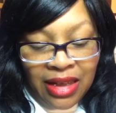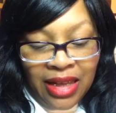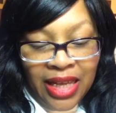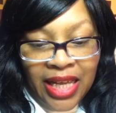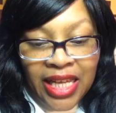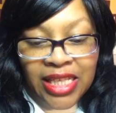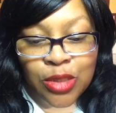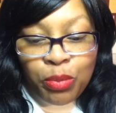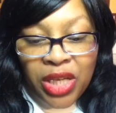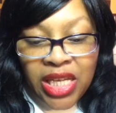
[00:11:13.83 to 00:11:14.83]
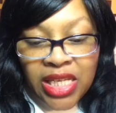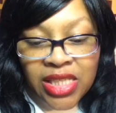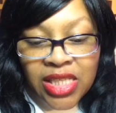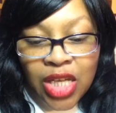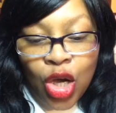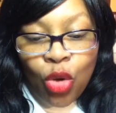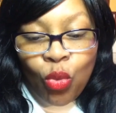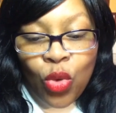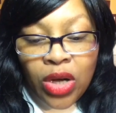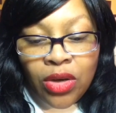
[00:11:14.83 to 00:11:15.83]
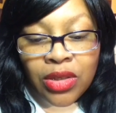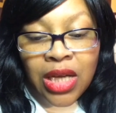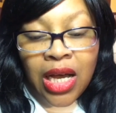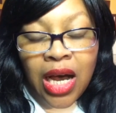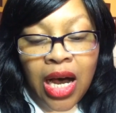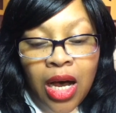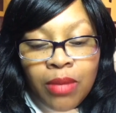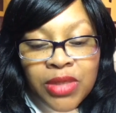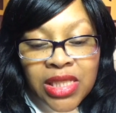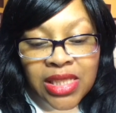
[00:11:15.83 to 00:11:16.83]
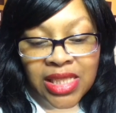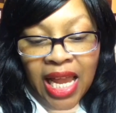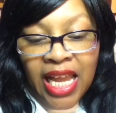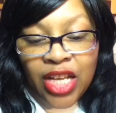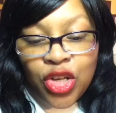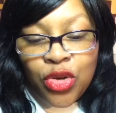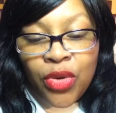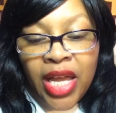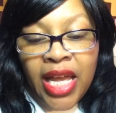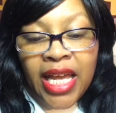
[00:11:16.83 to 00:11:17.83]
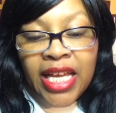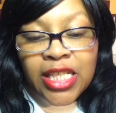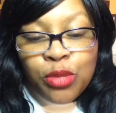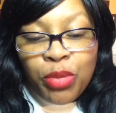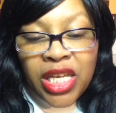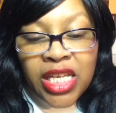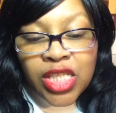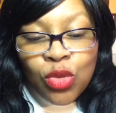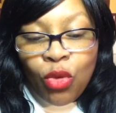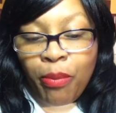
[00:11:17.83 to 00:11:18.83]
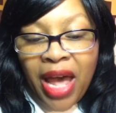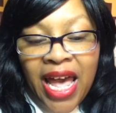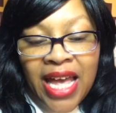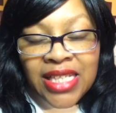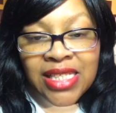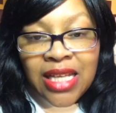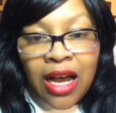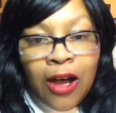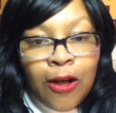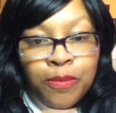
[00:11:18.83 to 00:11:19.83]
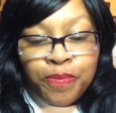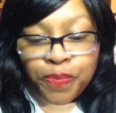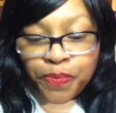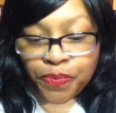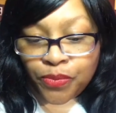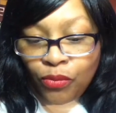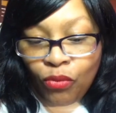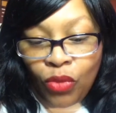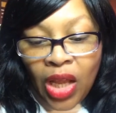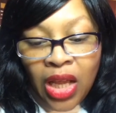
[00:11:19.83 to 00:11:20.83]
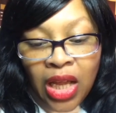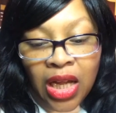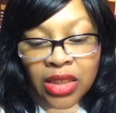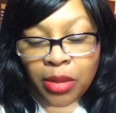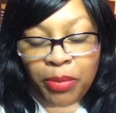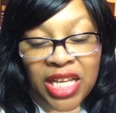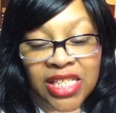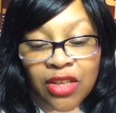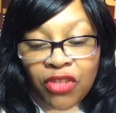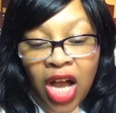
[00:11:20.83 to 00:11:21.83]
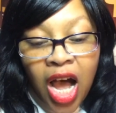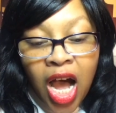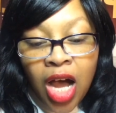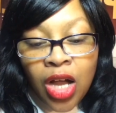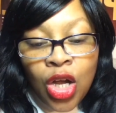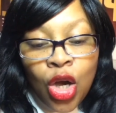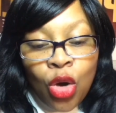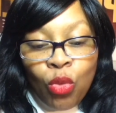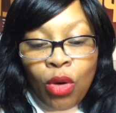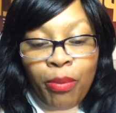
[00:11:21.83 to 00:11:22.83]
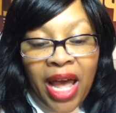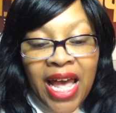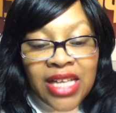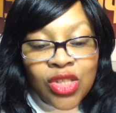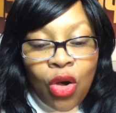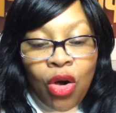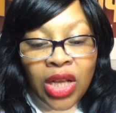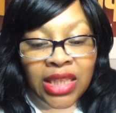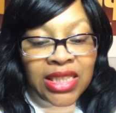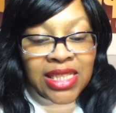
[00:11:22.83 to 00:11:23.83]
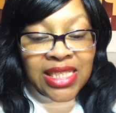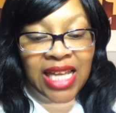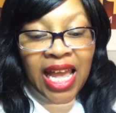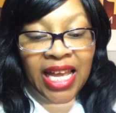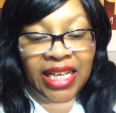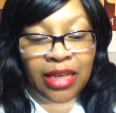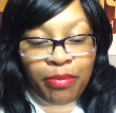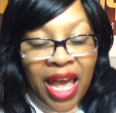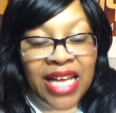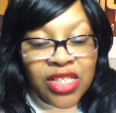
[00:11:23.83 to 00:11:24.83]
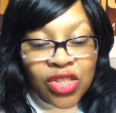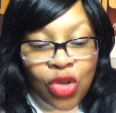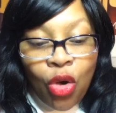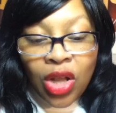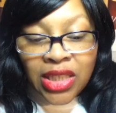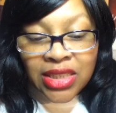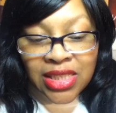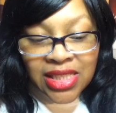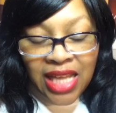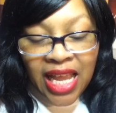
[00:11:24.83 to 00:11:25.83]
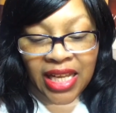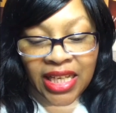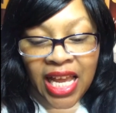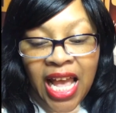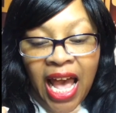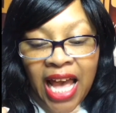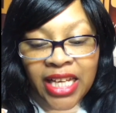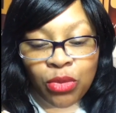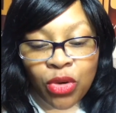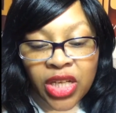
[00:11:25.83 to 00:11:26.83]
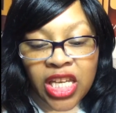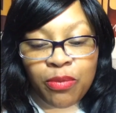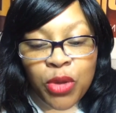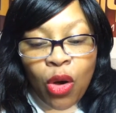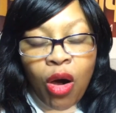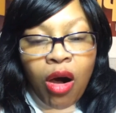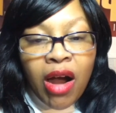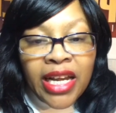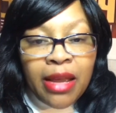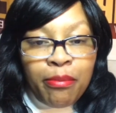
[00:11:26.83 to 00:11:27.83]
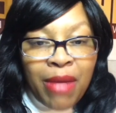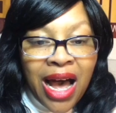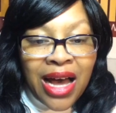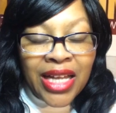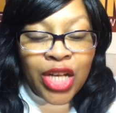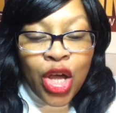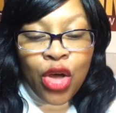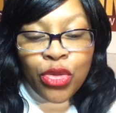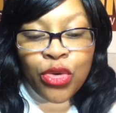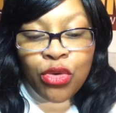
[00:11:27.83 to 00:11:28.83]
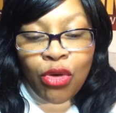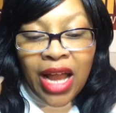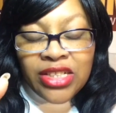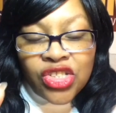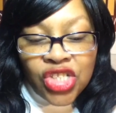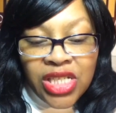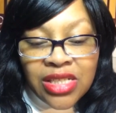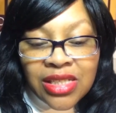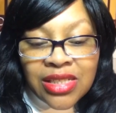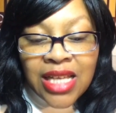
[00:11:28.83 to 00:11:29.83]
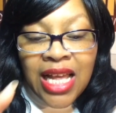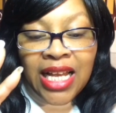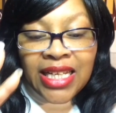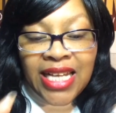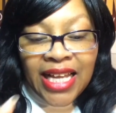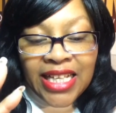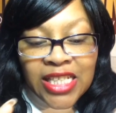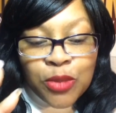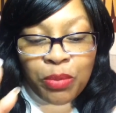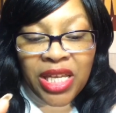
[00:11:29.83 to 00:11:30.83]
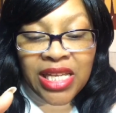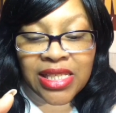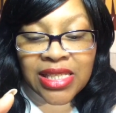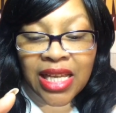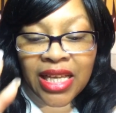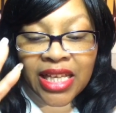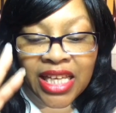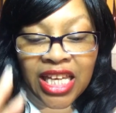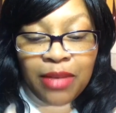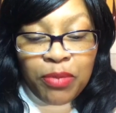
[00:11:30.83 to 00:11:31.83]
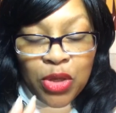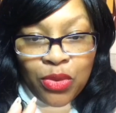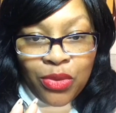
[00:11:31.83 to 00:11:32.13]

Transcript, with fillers: His peace will um, sustain you. His peace will pass. Um, the peace of God will pass all understanding, passes all understanding, and it will keep your heart and mind through Christ Jesus. Let his peace keep you.